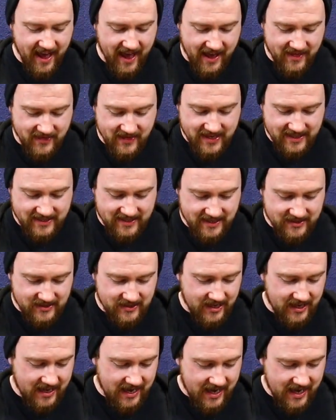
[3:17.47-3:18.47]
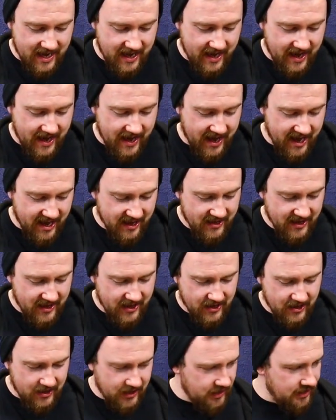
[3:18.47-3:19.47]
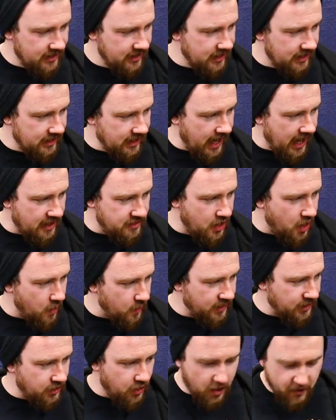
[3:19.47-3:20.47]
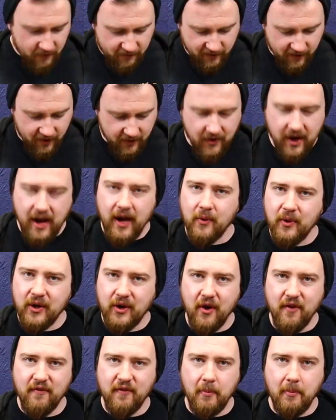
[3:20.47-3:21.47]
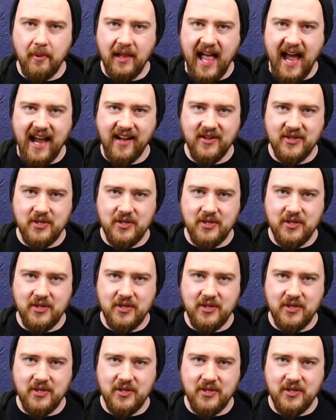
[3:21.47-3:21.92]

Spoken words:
And this is the. I thought we'd go for black